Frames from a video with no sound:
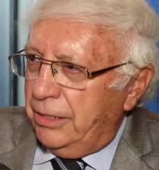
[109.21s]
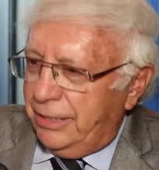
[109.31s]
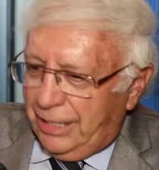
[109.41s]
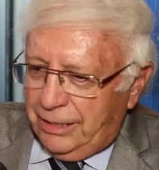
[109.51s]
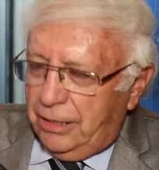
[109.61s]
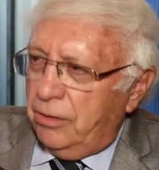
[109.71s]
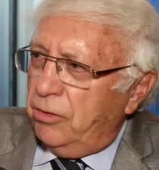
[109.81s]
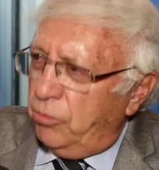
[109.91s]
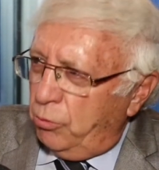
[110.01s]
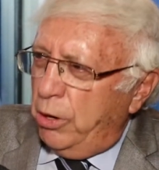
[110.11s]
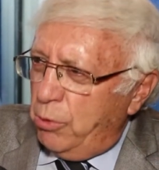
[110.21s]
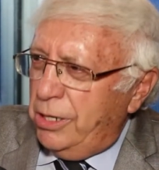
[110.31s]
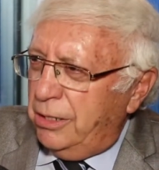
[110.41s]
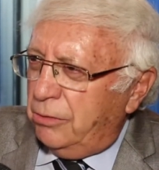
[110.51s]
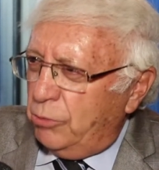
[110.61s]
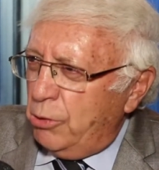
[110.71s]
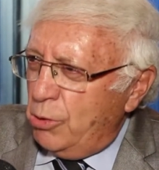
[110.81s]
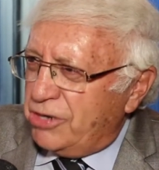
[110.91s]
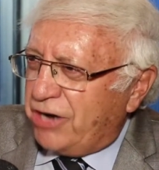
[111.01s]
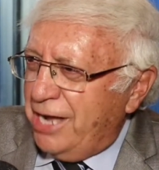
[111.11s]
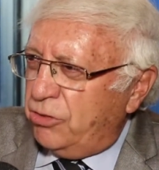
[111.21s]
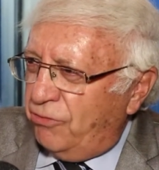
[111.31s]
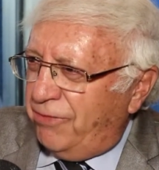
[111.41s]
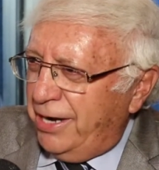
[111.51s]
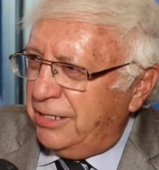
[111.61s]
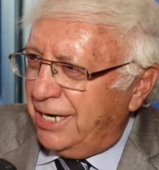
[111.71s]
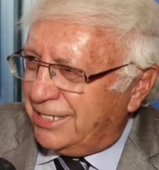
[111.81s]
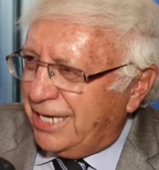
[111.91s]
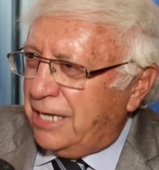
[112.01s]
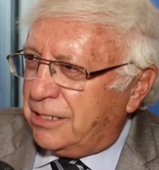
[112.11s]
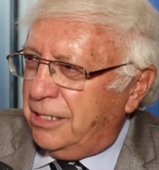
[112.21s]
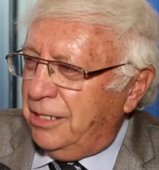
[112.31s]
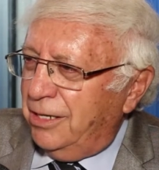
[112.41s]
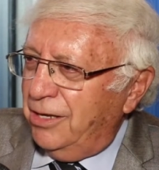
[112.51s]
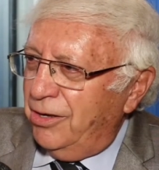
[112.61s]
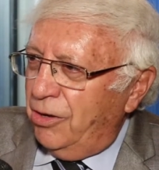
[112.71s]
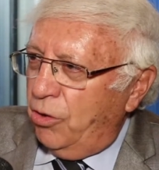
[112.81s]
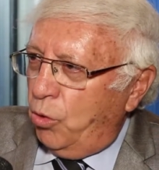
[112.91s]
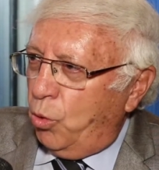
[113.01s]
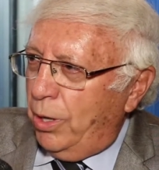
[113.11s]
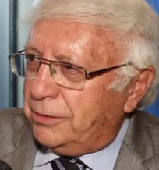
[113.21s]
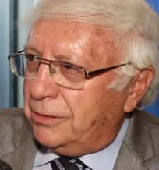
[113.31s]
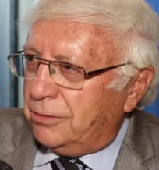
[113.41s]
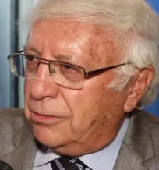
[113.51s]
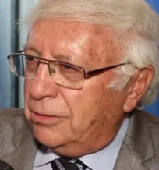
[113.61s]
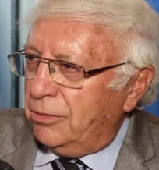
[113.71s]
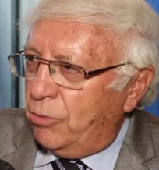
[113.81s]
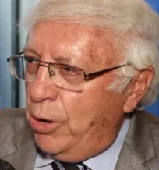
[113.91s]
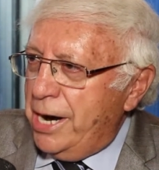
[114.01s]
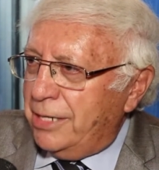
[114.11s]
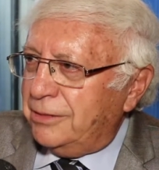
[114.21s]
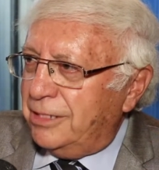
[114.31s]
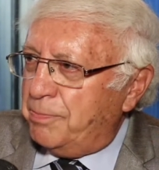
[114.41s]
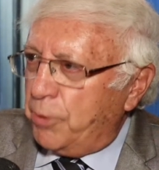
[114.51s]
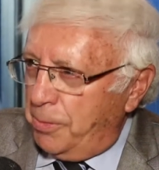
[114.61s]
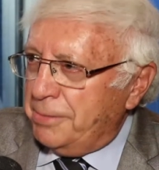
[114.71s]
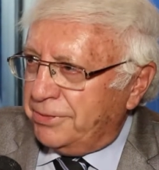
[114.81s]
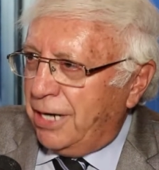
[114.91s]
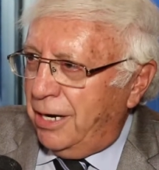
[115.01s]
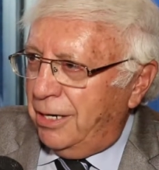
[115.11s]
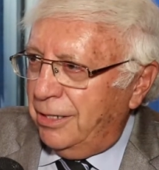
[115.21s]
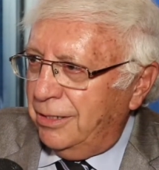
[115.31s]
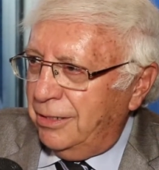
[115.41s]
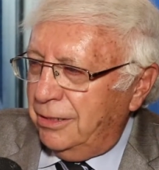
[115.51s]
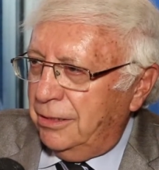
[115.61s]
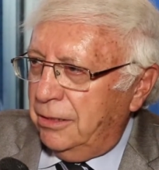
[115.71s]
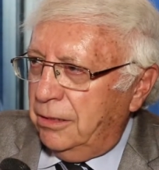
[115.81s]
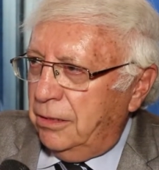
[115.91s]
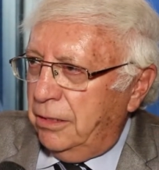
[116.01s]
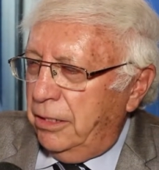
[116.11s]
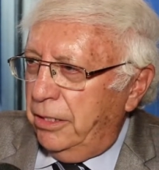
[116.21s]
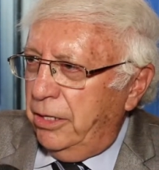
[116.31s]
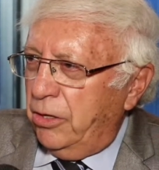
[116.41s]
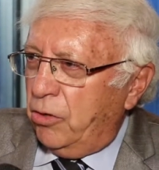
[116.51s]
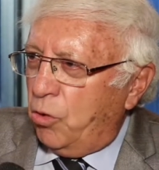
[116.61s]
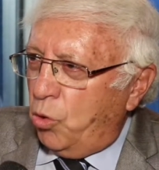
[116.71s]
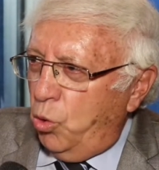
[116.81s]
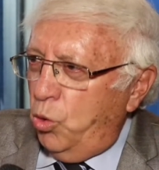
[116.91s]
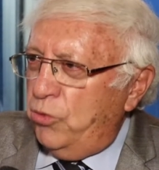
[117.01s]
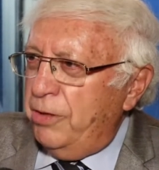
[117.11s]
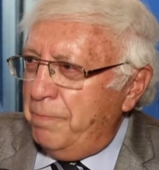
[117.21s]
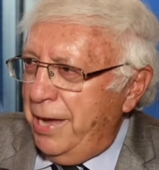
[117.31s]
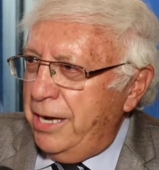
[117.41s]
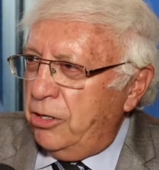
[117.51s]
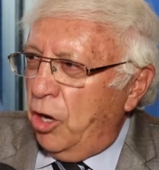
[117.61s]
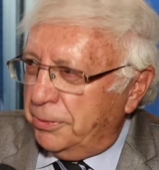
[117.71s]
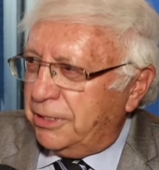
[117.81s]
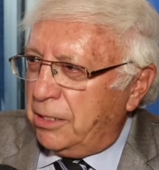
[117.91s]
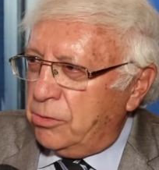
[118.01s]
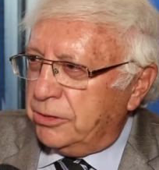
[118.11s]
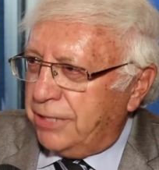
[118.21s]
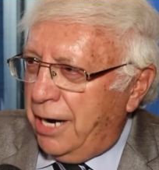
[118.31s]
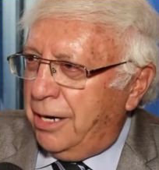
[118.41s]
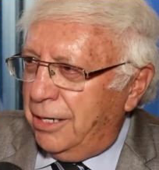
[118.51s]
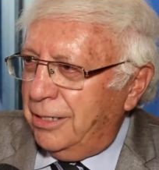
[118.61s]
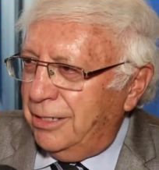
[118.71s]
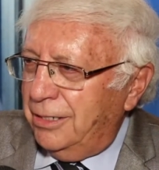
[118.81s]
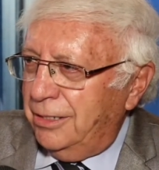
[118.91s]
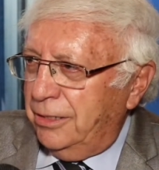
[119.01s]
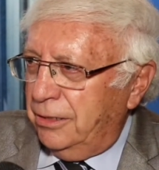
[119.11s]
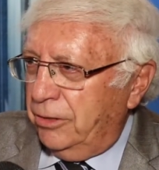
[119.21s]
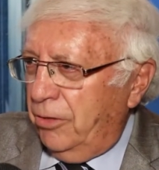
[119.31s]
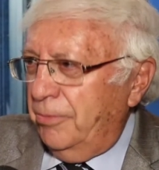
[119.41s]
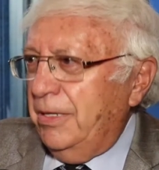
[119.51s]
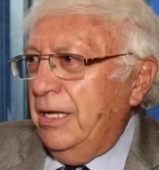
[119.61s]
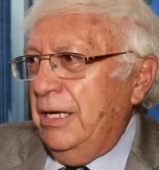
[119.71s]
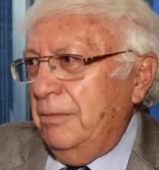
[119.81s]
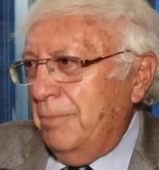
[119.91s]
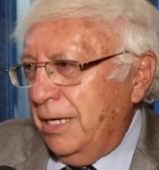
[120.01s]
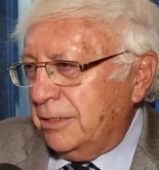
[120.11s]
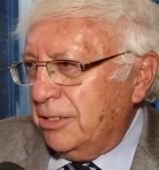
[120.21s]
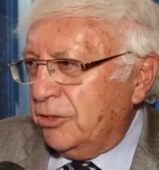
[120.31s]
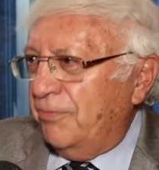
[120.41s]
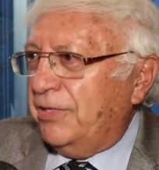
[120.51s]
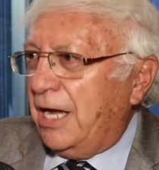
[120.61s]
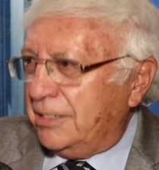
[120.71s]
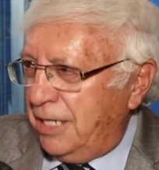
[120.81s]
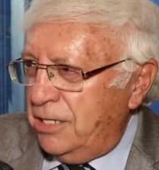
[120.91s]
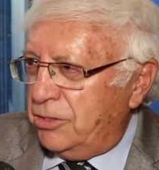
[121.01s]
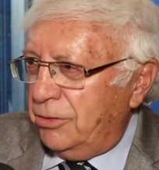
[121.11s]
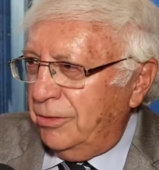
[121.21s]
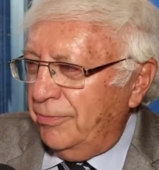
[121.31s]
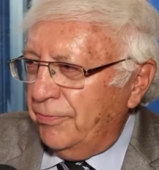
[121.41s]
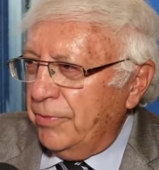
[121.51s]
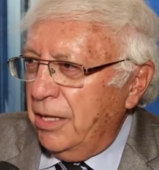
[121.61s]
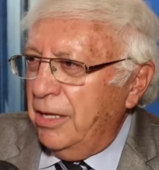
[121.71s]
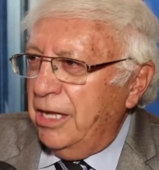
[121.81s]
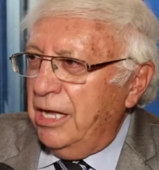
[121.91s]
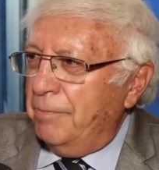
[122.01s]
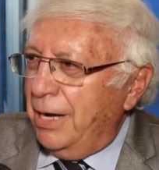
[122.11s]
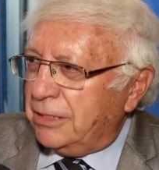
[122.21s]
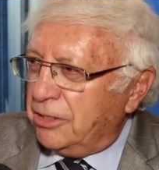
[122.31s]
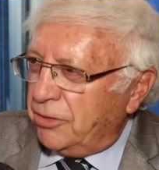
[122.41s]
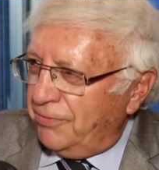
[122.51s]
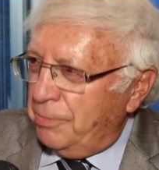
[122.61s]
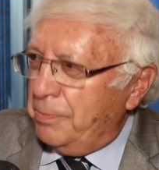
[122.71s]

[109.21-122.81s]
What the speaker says: Then we will try to find exactly what, where the problems are, who the main obstacles are. No, in matters of taxation, in matters of the